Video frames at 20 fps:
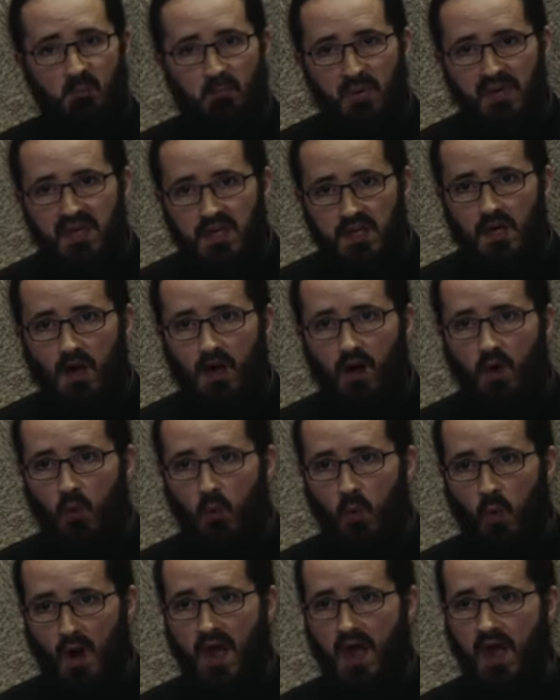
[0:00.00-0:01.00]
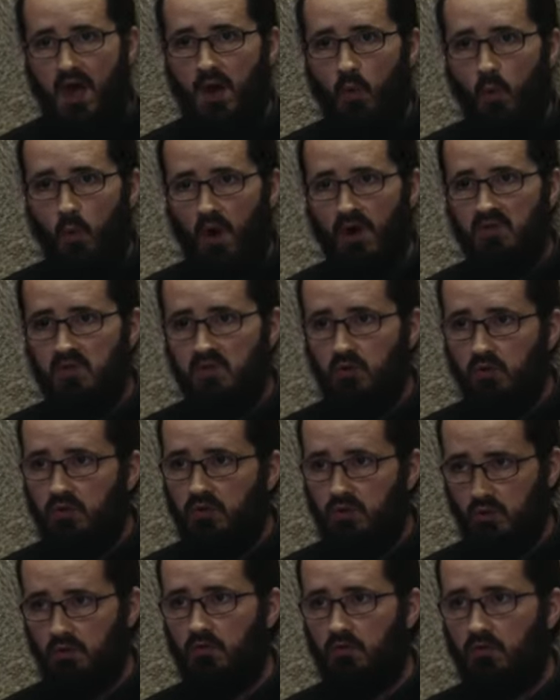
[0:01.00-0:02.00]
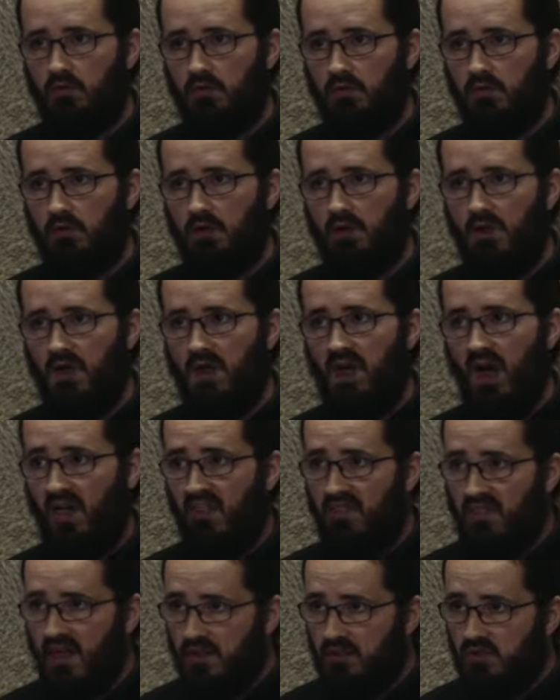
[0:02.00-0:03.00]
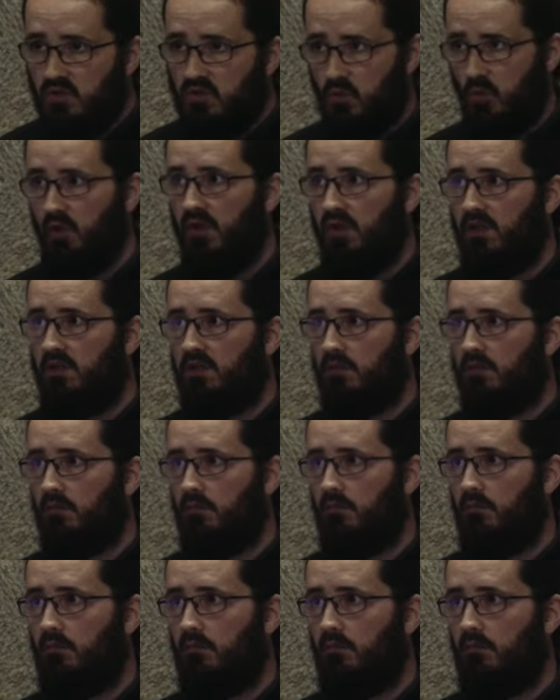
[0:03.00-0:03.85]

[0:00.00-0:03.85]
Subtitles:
Be aware what you do, and then do it.